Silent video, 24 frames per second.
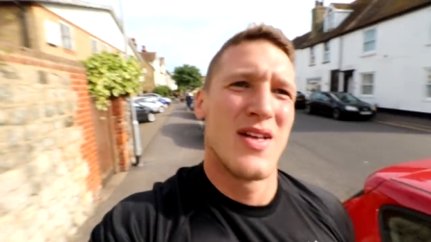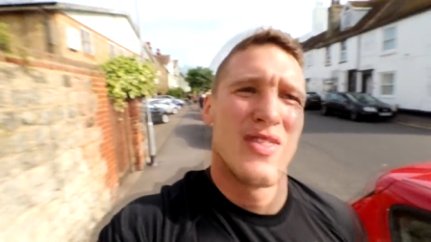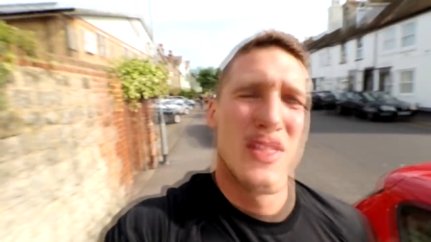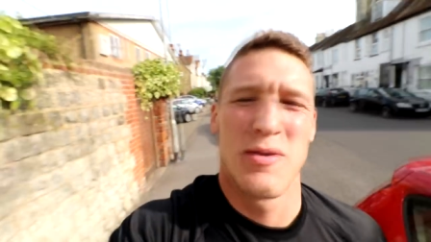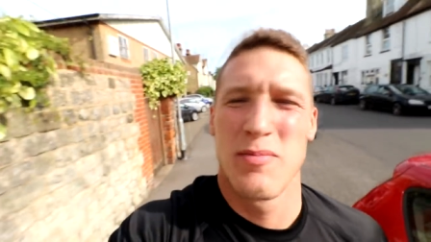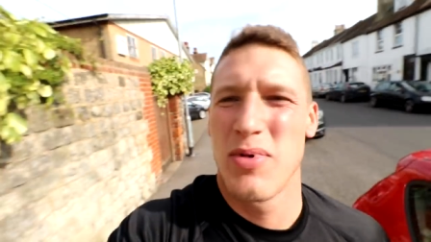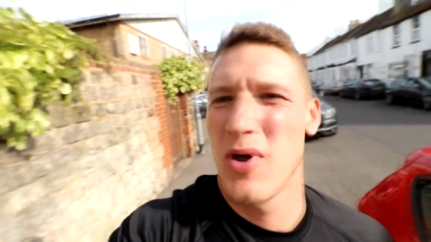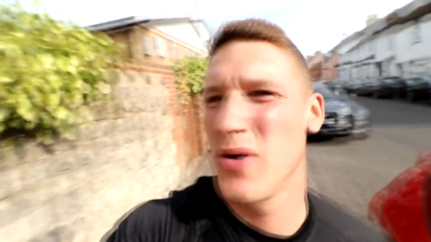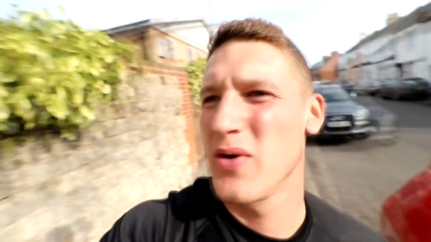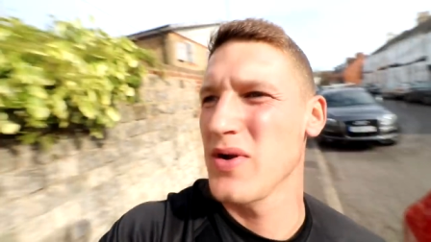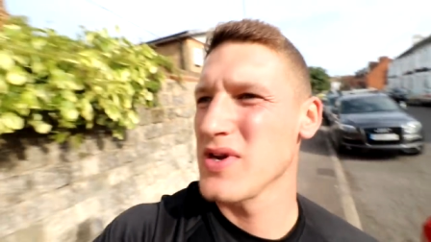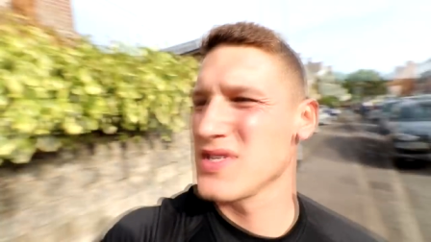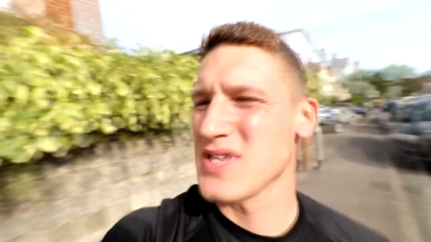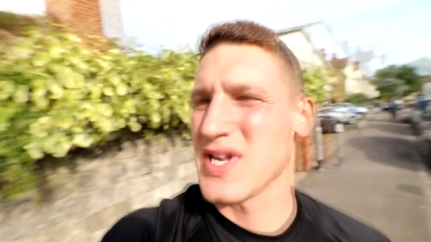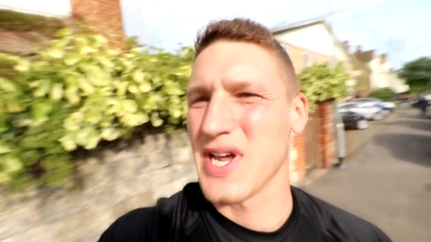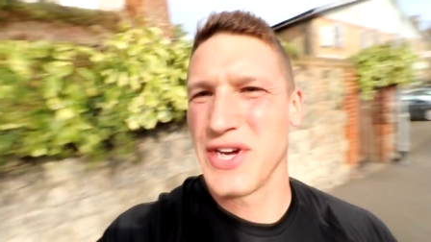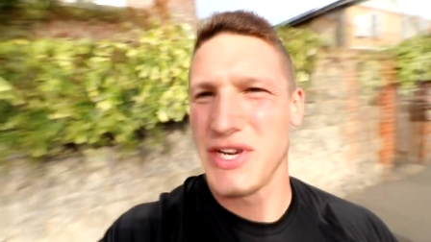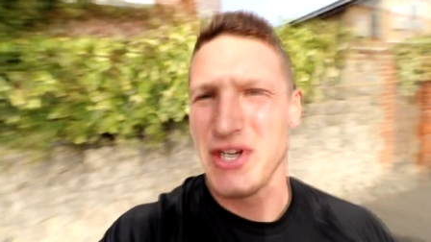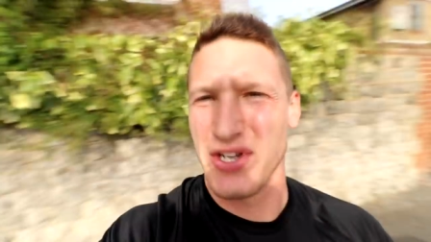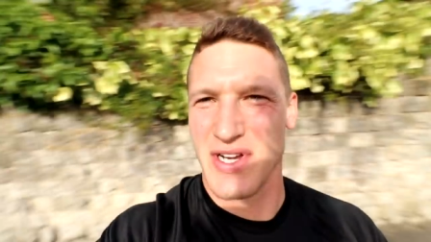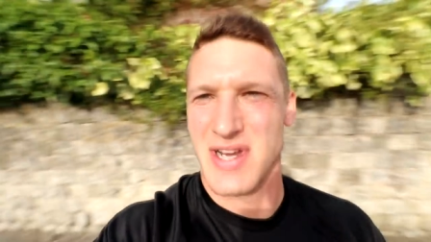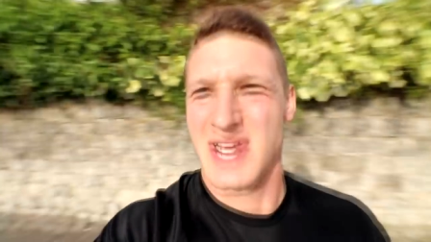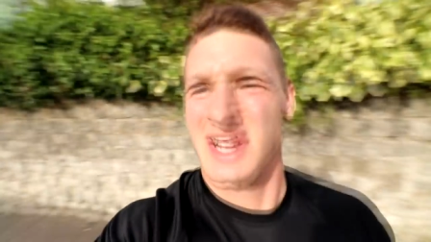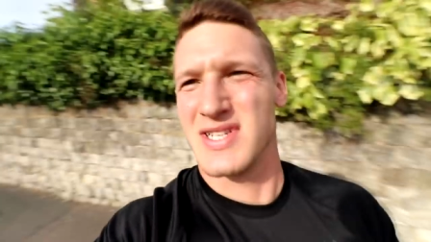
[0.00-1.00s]
The polling
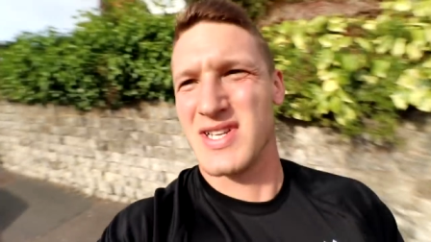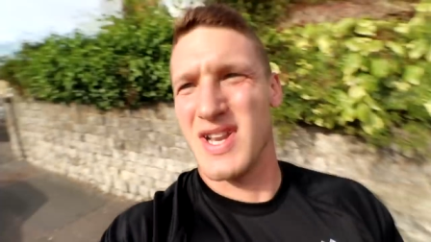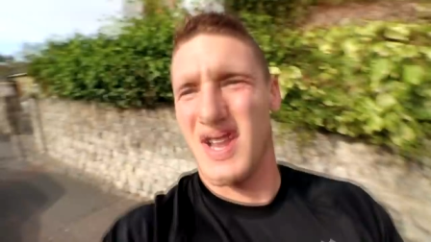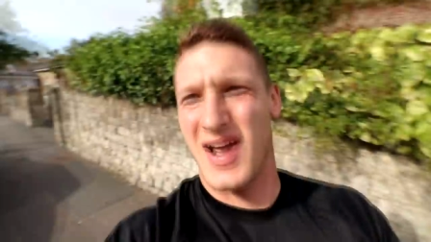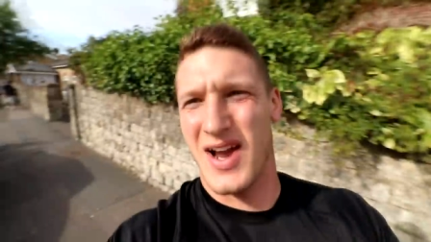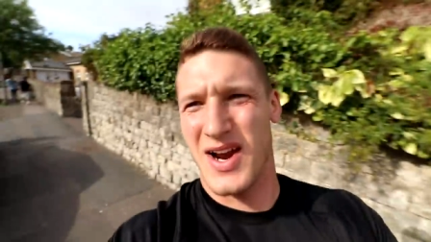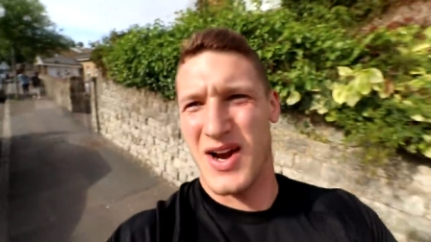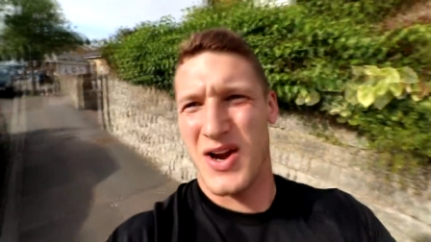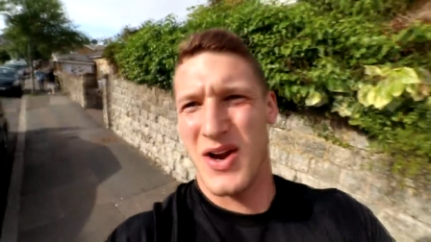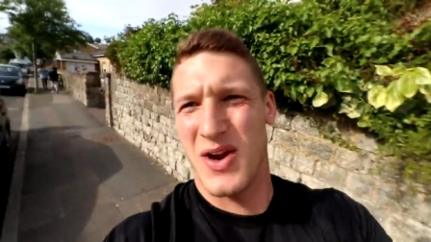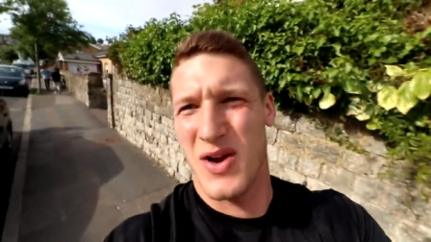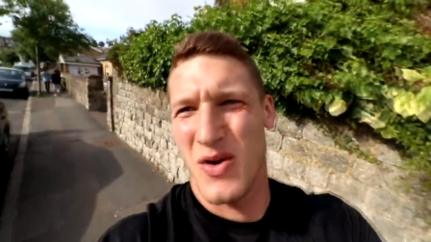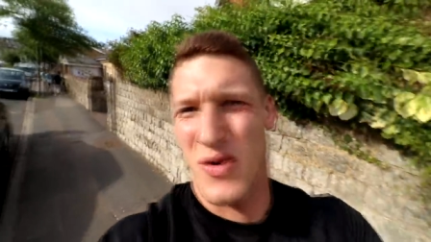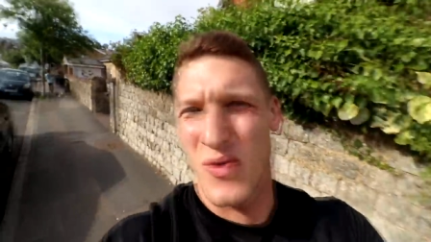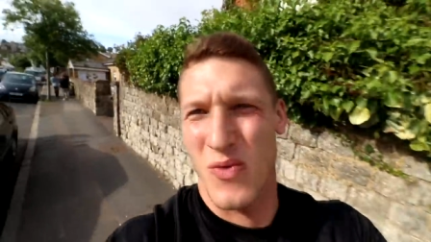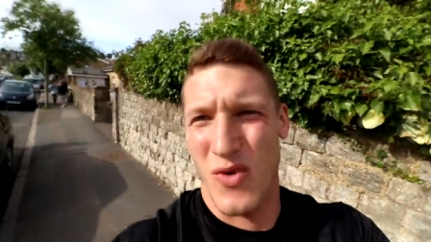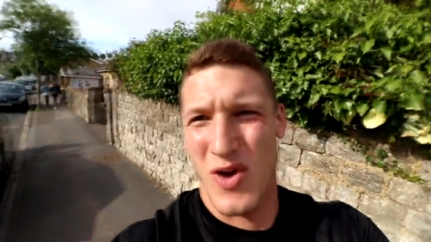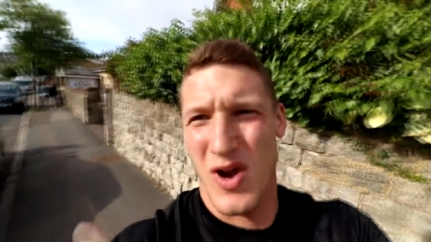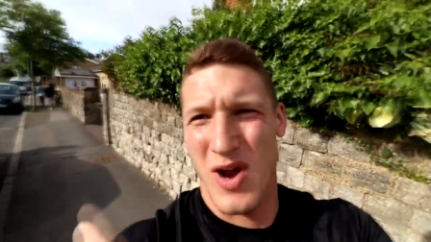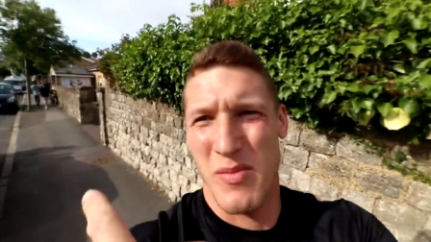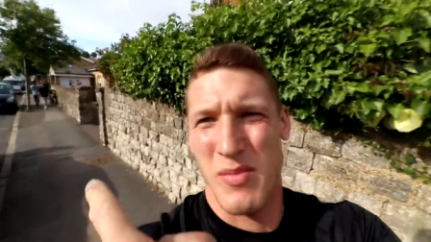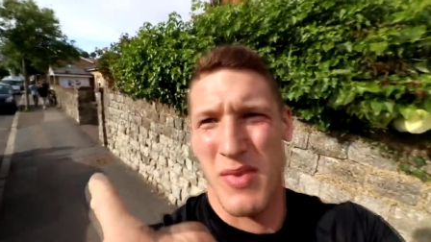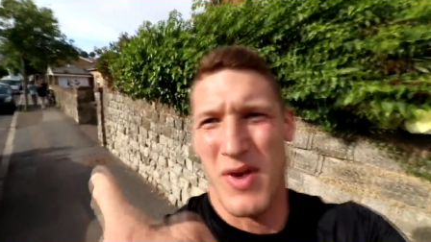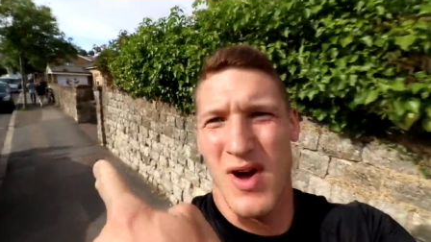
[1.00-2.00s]
station is like
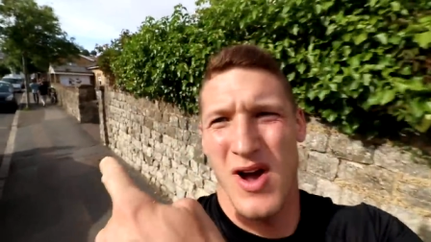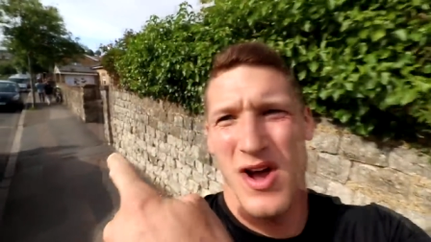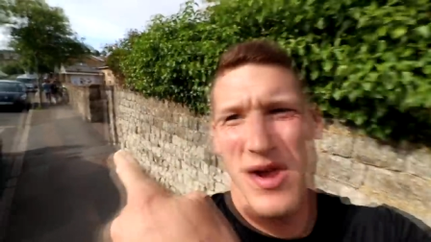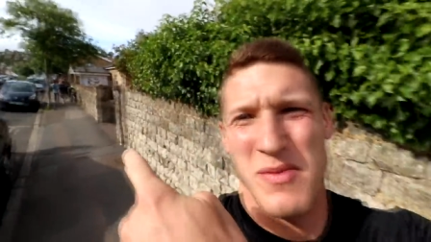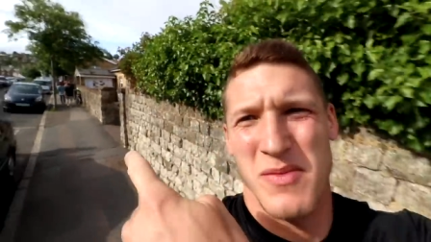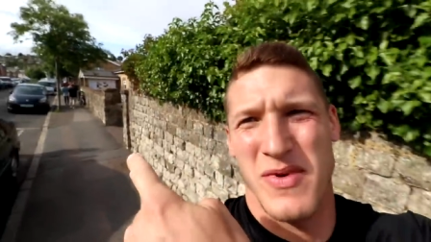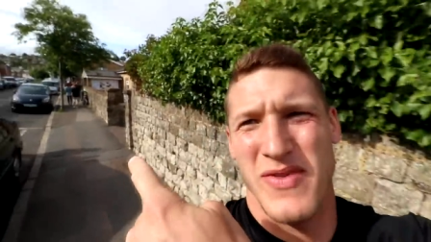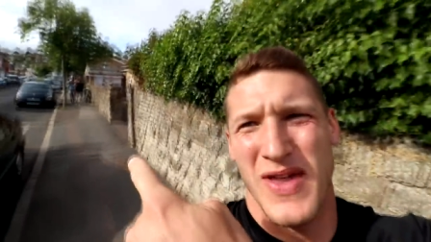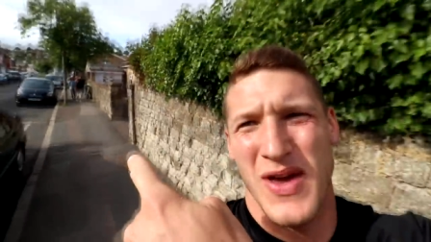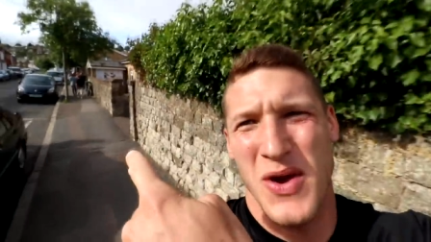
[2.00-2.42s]
right behind me.